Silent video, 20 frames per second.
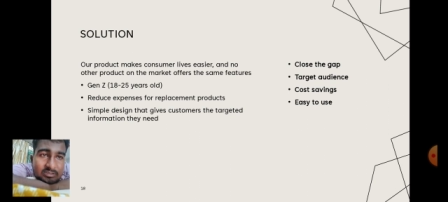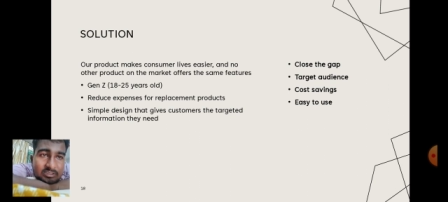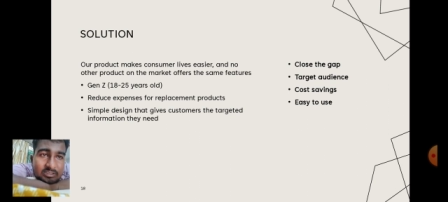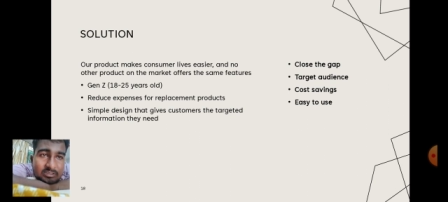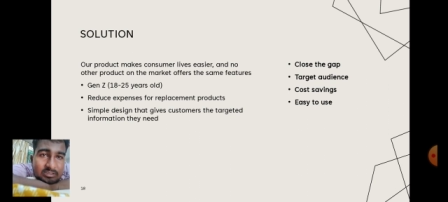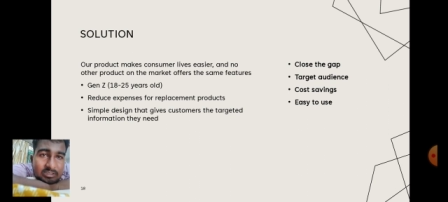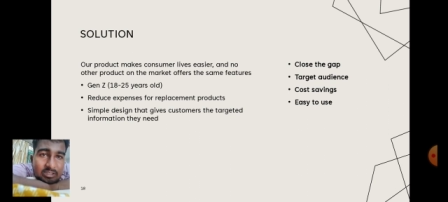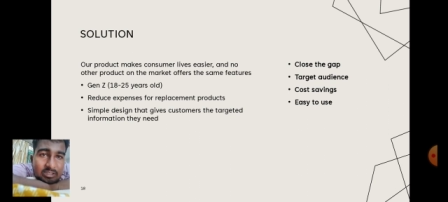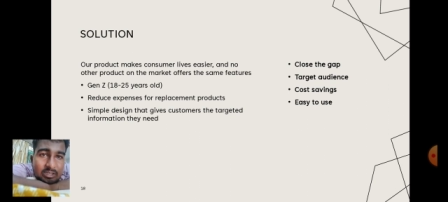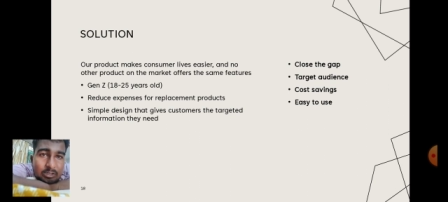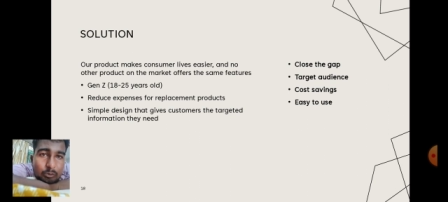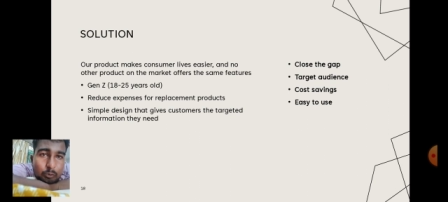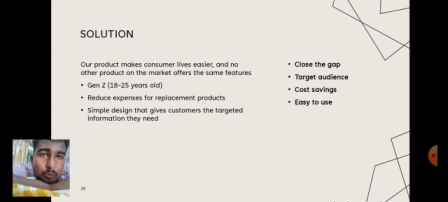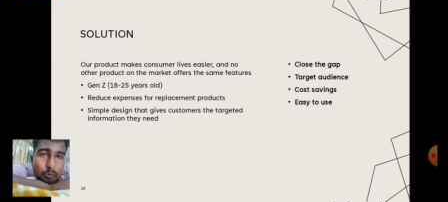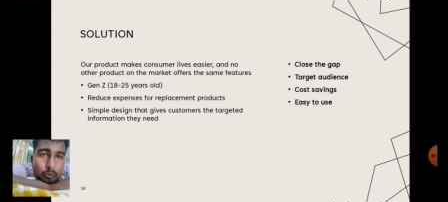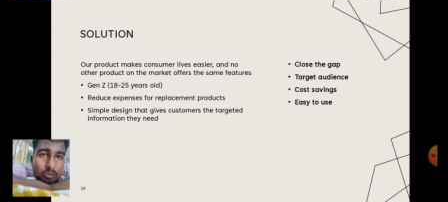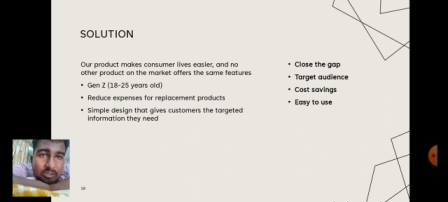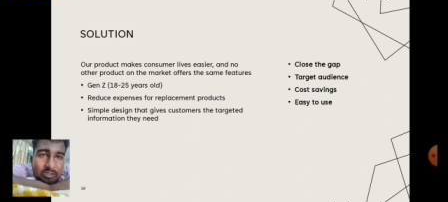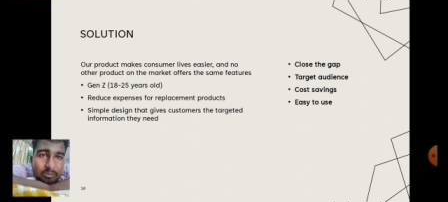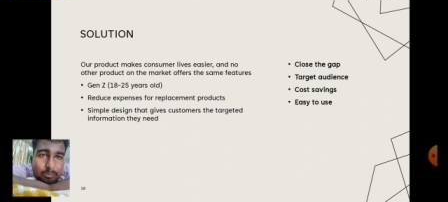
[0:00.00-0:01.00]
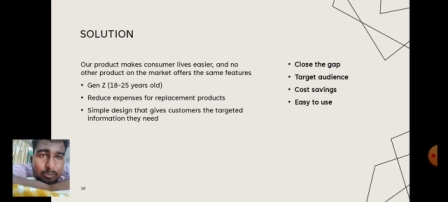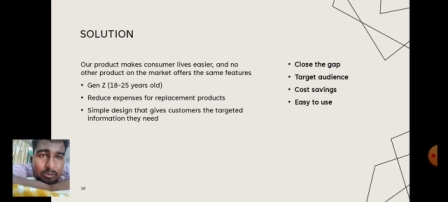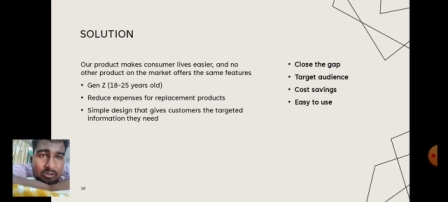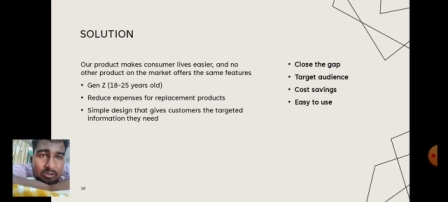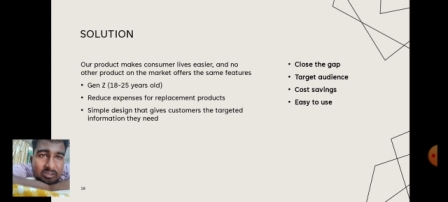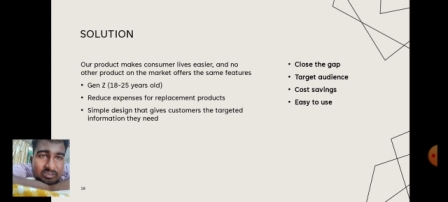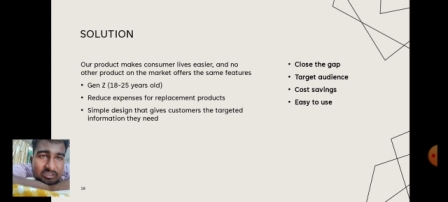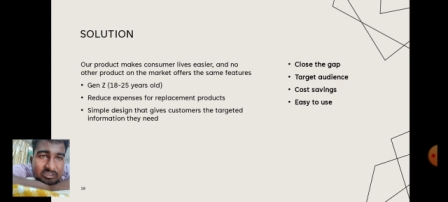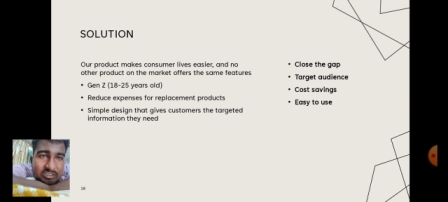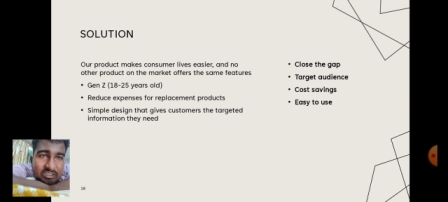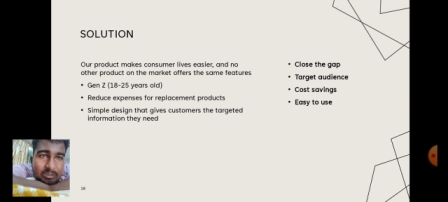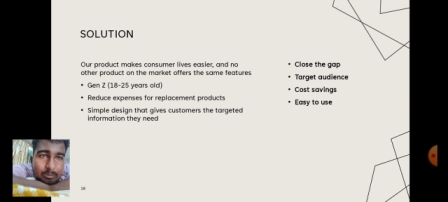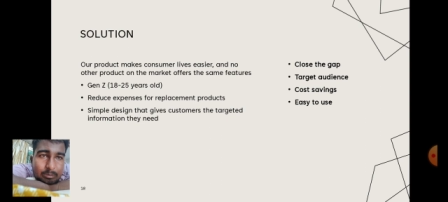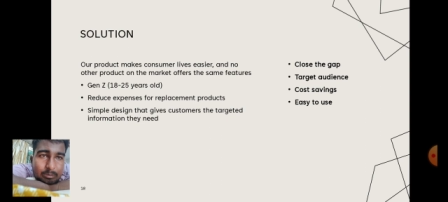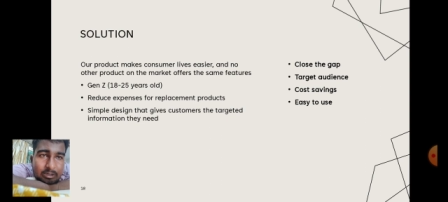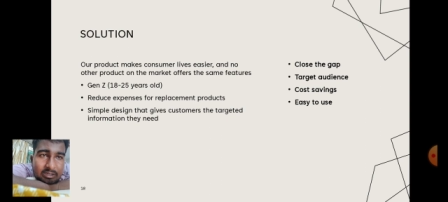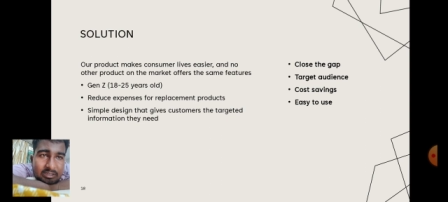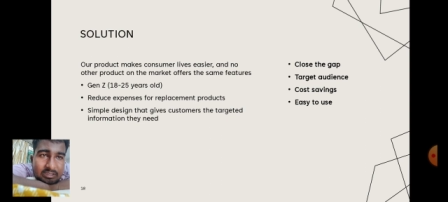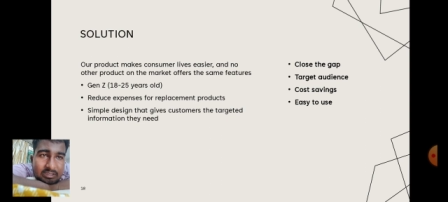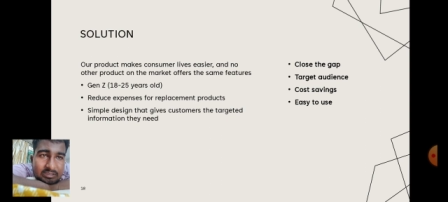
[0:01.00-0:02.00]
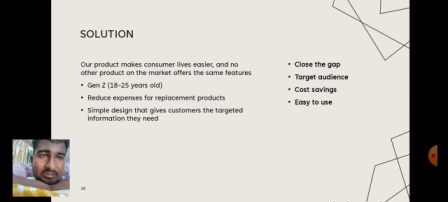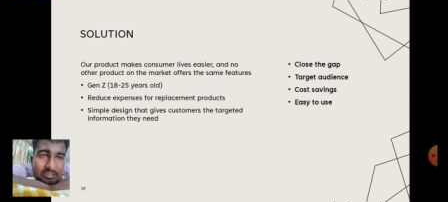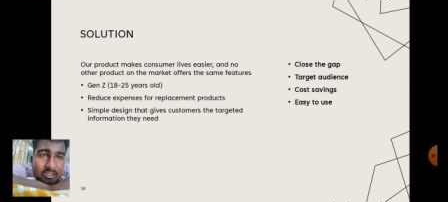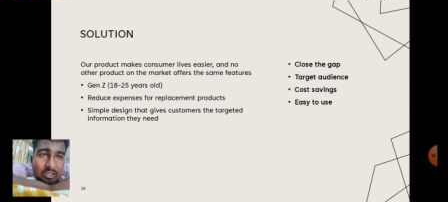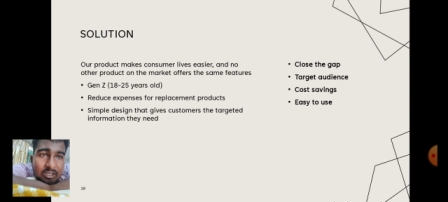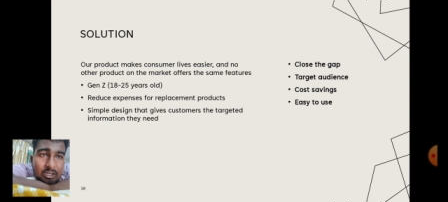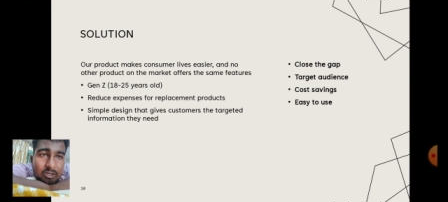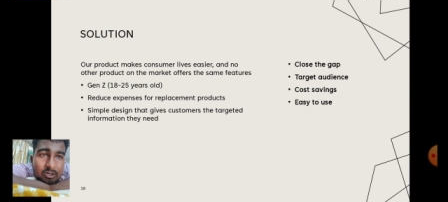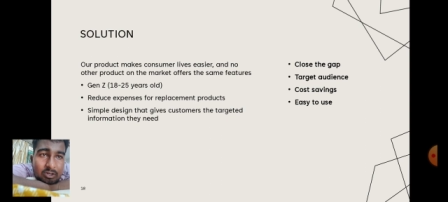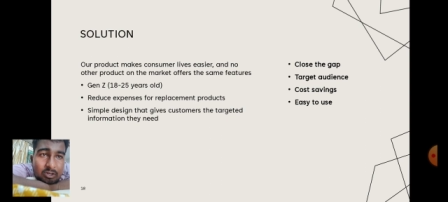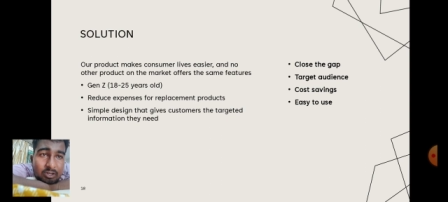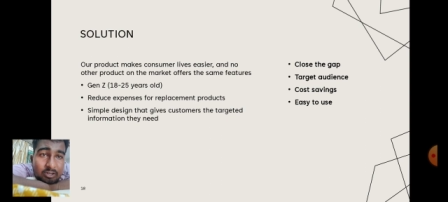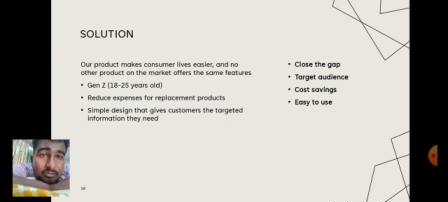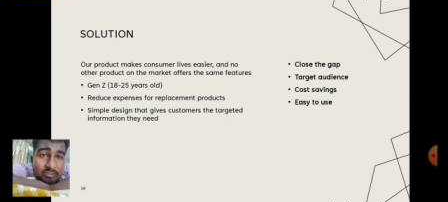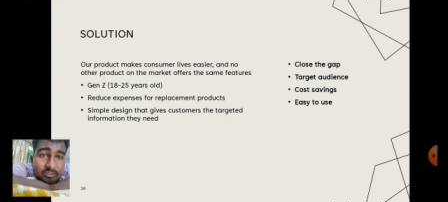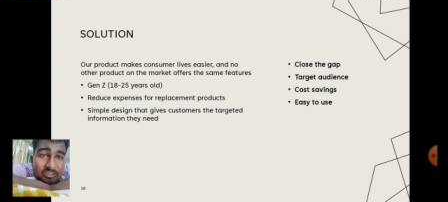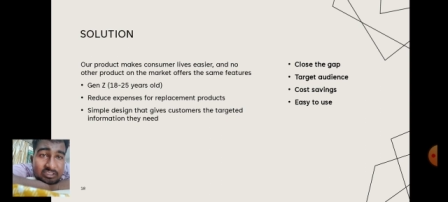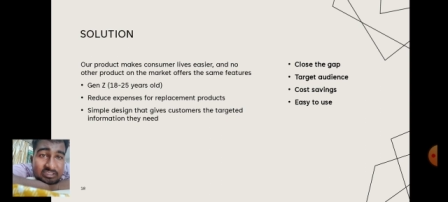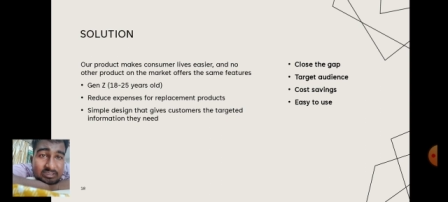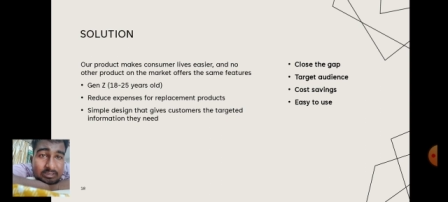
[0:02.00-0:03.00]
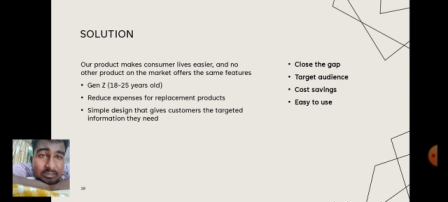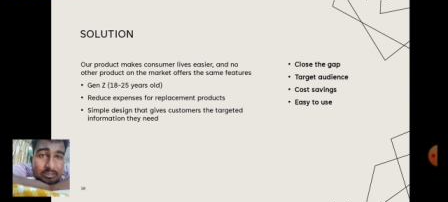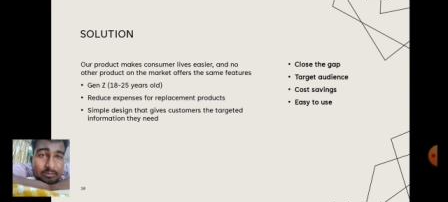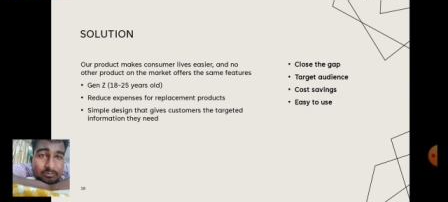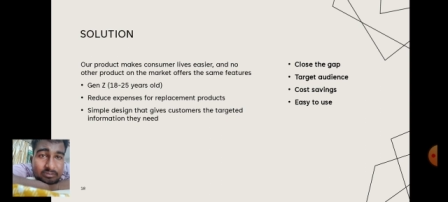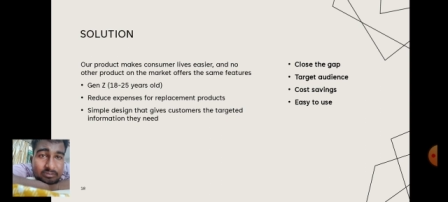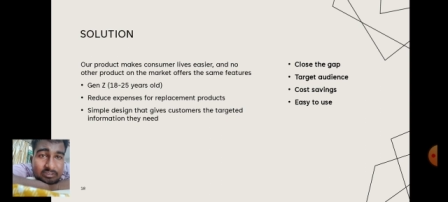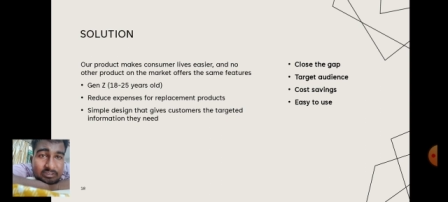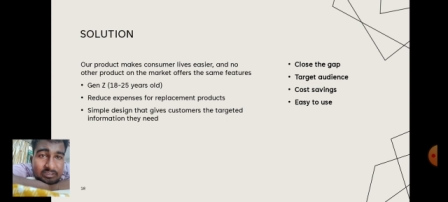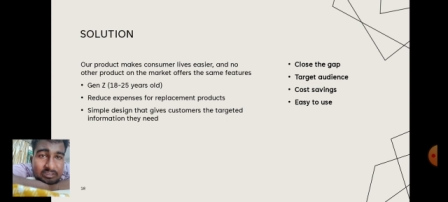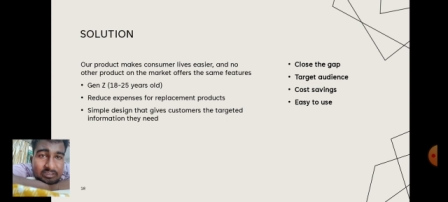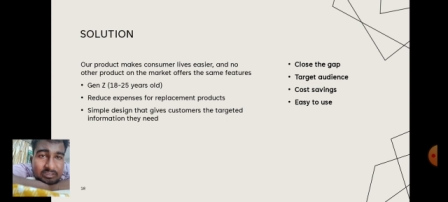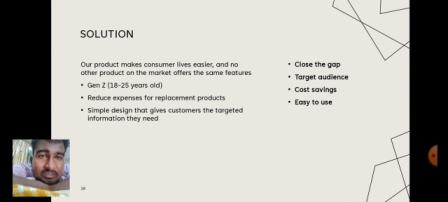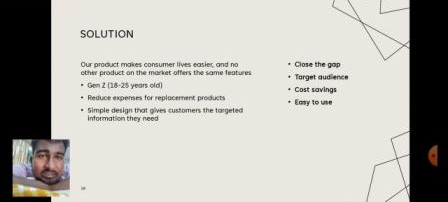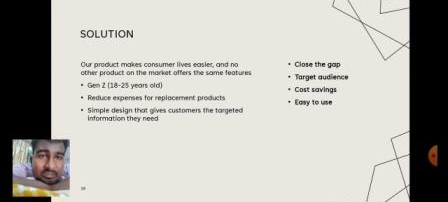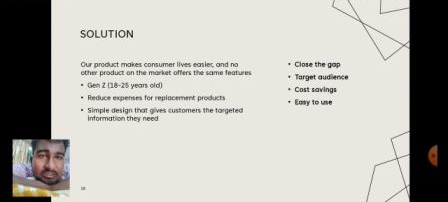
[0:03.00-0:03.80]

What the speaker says: and no other products in the markets offer the same features.